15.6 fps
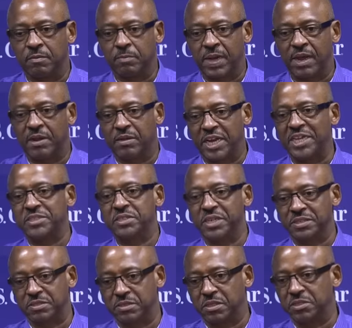Pirate Nation
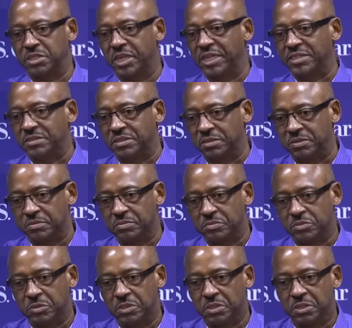gets another chance
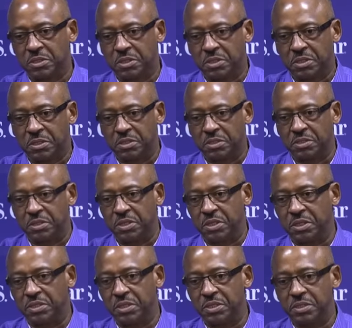
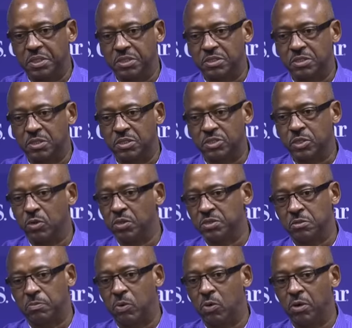to show us
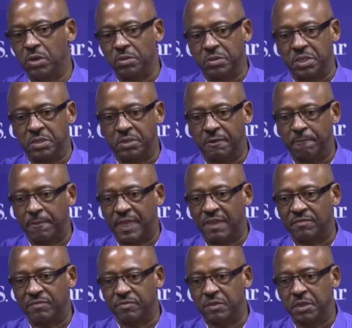support.
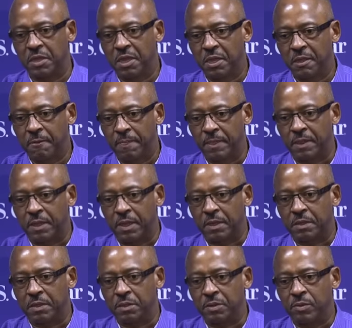And
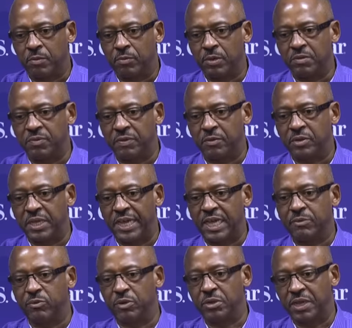we
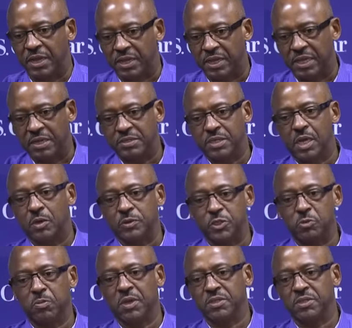had recruits